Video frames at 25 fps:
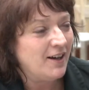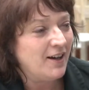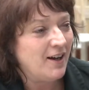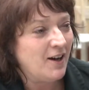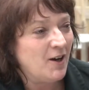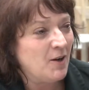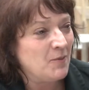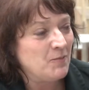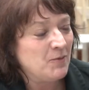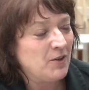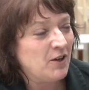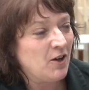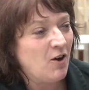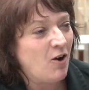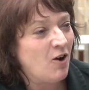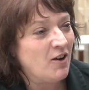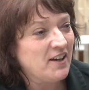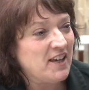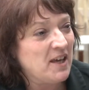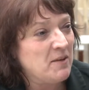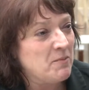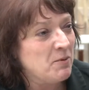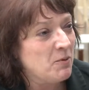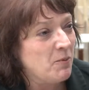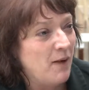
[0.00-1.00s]

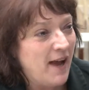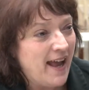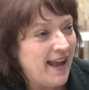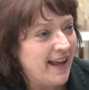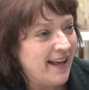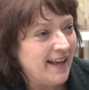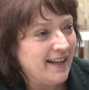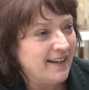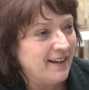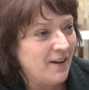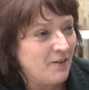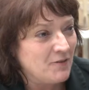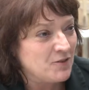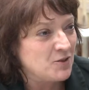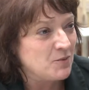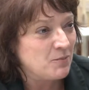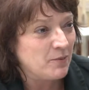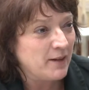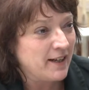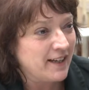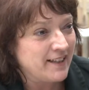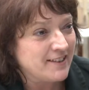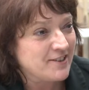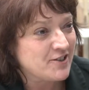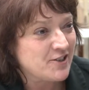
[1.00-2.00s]
can't keep away. He loves to
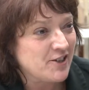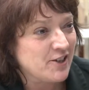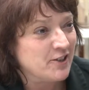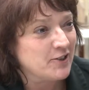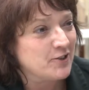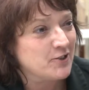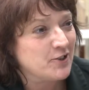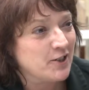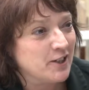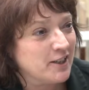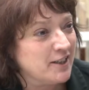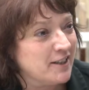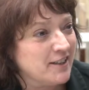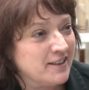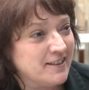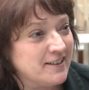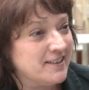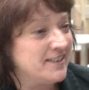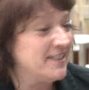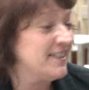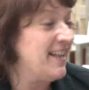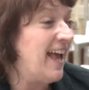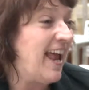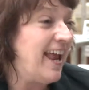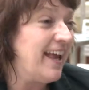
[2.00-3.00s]
bring his children
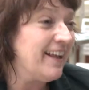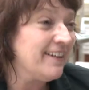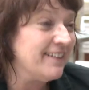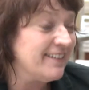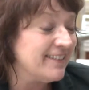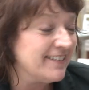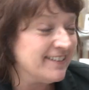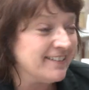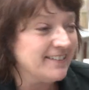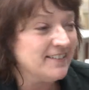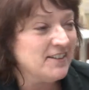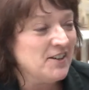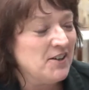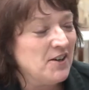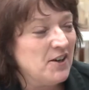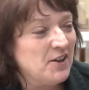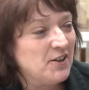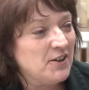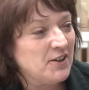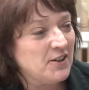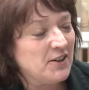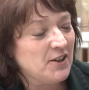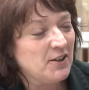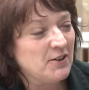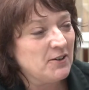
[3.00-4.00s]
and sail and,
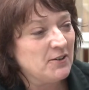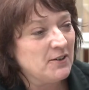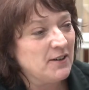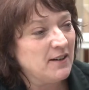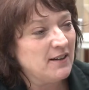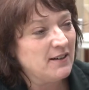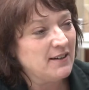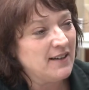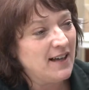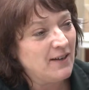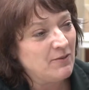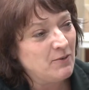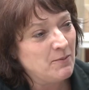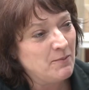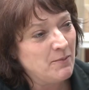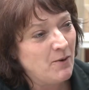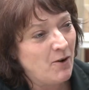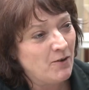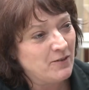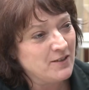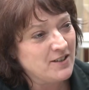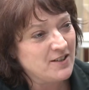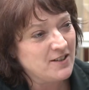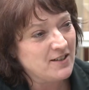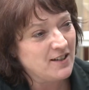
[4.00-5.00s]
you know, and have a
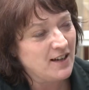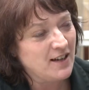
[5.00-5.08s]
marvellous